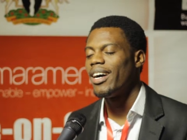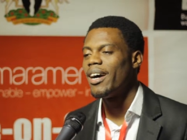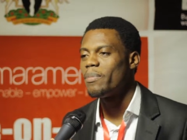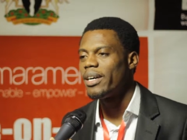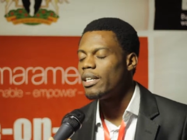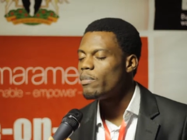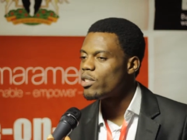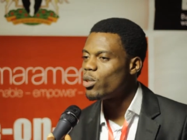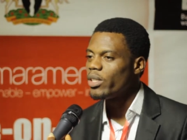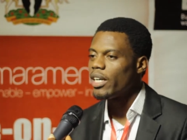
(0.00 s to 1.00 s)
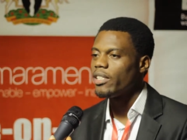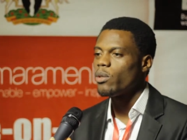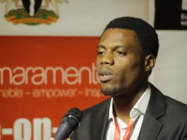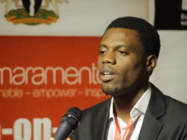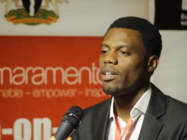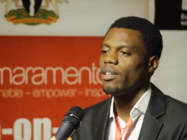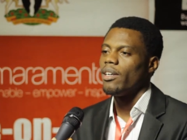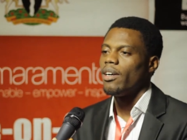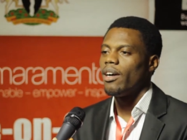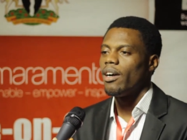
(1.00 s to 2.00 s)
Uh, my name is Doyin Adewola.
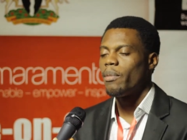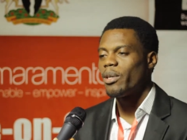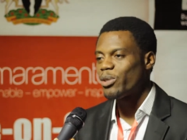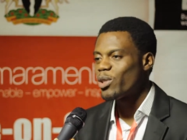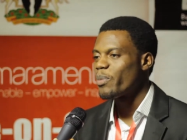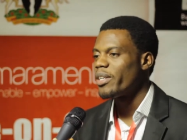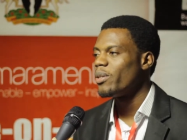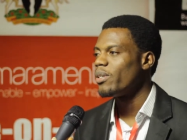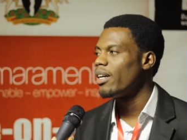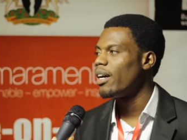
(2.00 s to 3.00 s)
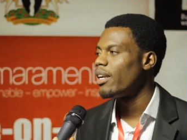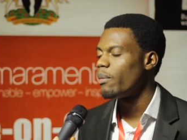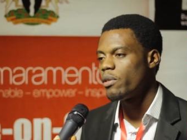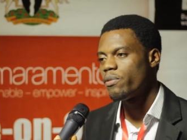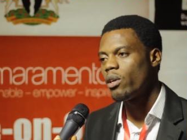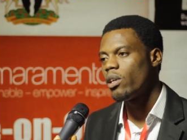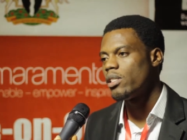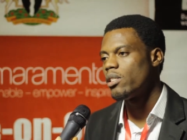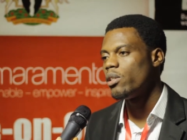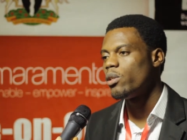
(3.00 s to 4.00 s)
I'm an entrepreneur and I'm the founder
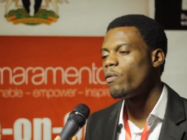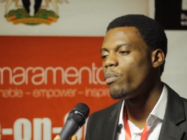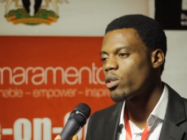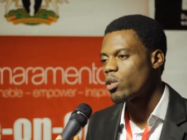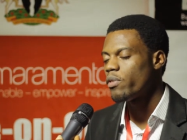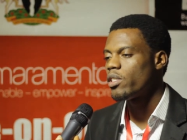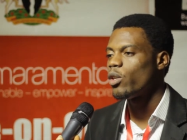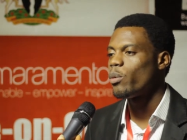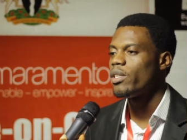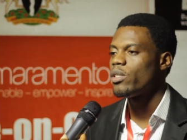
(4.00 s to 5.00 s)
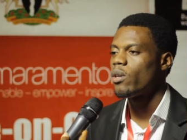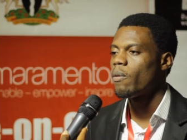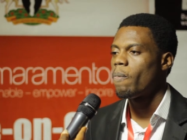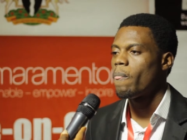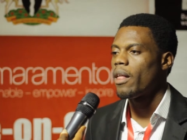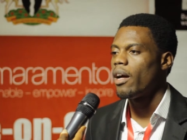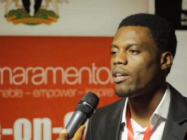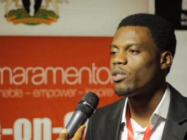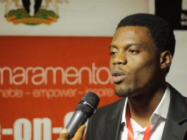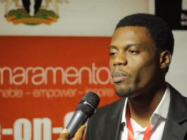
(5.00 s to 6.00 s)
and CEO of Box Office Incubator.
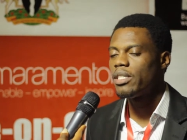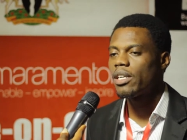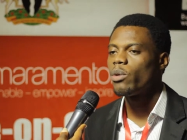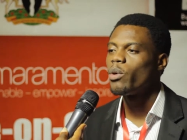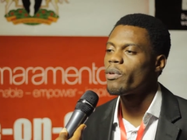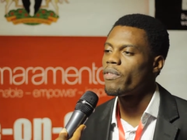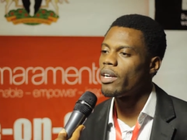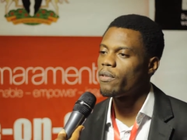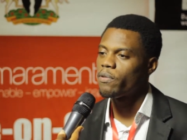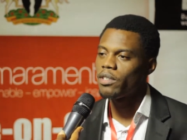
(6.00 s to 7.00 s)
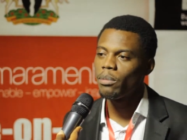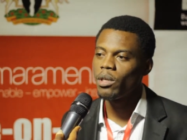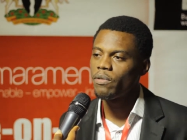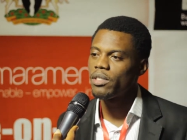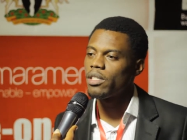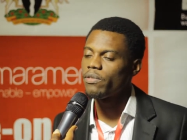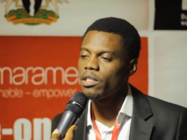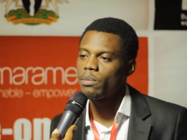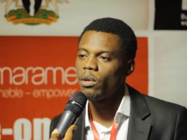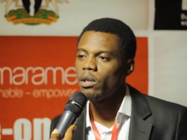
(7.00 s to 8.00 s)
And so basically we provide affordable offices
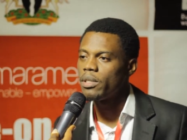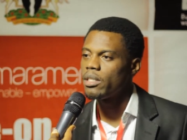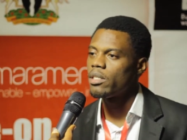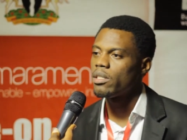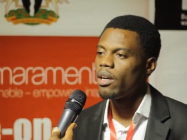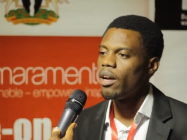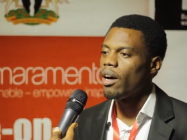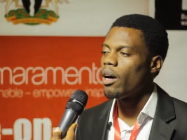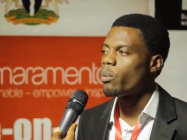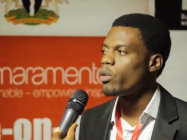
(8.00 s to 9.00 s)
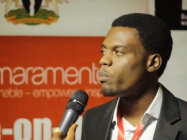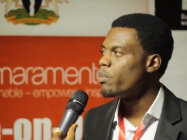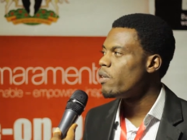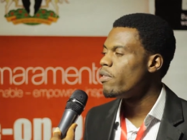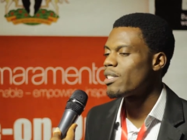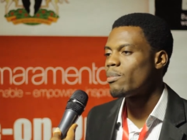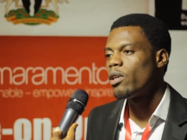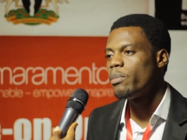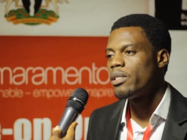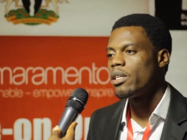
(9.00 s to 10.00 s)
for small business. Uh, we don't believe a
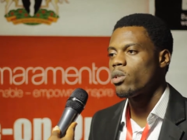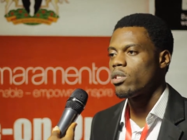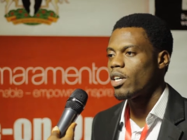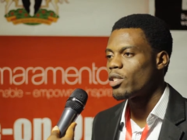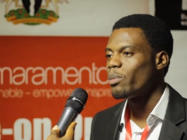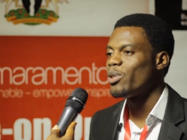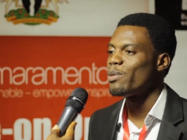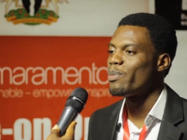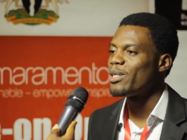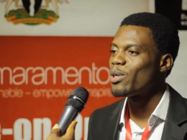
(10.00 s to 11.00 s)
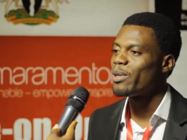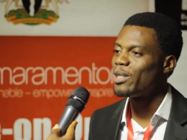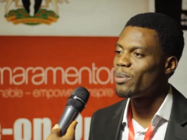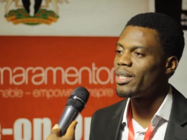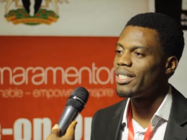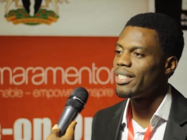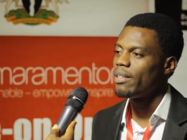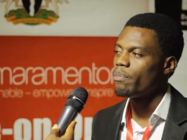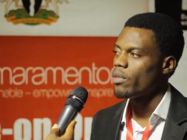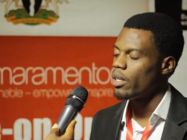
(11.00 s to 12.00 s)
small business or startup should spend so much money
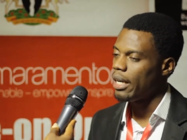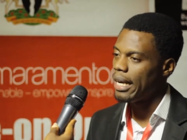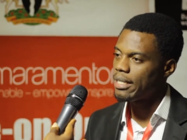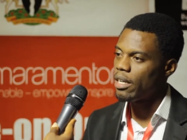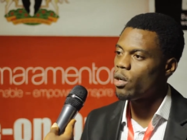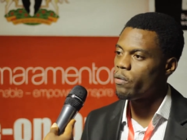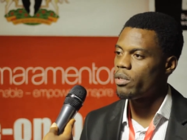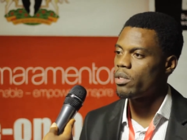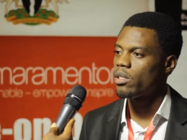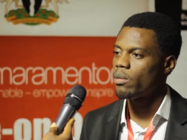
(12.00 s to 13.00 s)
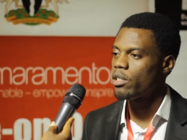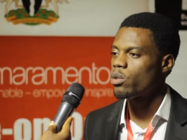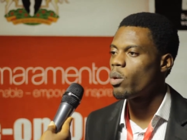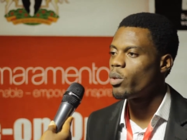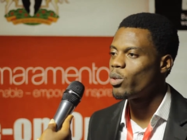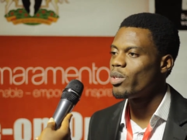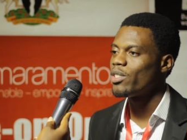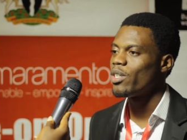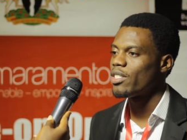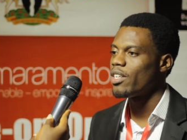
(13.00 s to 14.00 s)
getting an office. And so what we do is
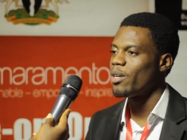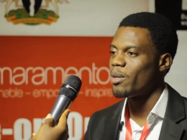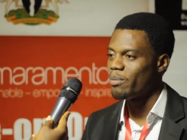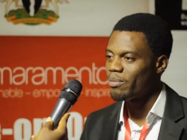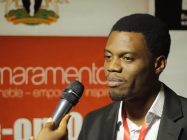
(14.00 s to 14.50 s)
just um,